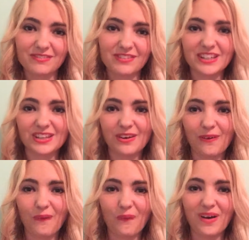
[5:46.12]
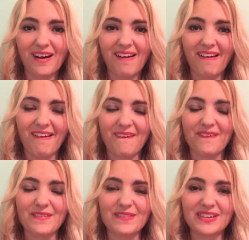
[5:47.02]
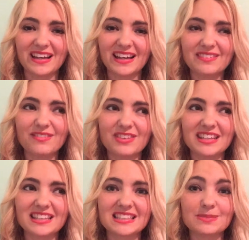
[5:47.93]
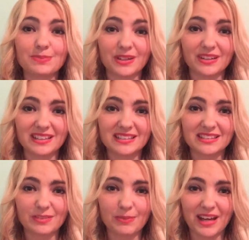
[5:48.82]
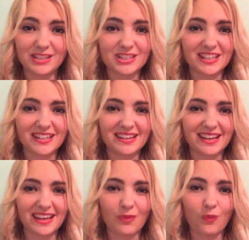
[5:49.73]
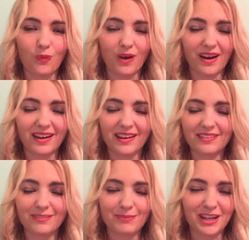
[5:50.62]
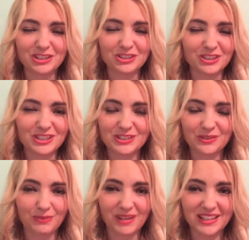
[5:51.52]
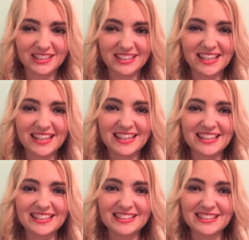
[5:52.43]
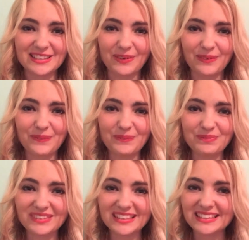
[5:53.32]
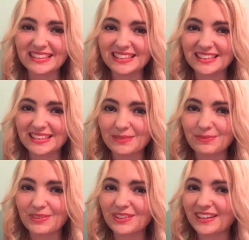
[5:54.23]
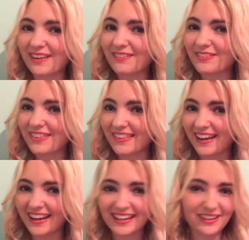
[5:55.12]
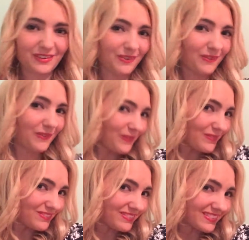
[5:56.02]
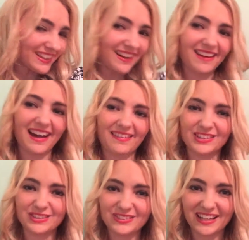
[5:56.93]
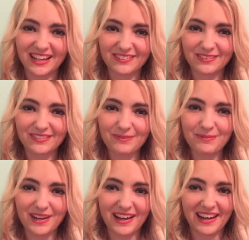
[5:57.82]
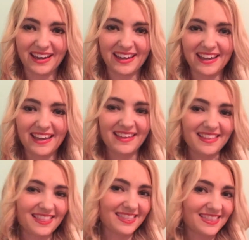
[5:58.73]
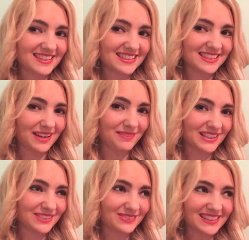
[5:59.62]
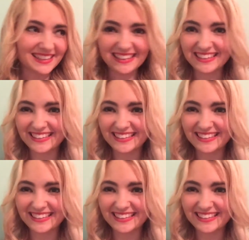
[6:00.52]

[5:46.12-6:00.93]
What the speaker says: video of kind of the experience of the pageant and why I love pageantry so much. So keep a lookout for that, and hopefully I'll have a new title by this time next week.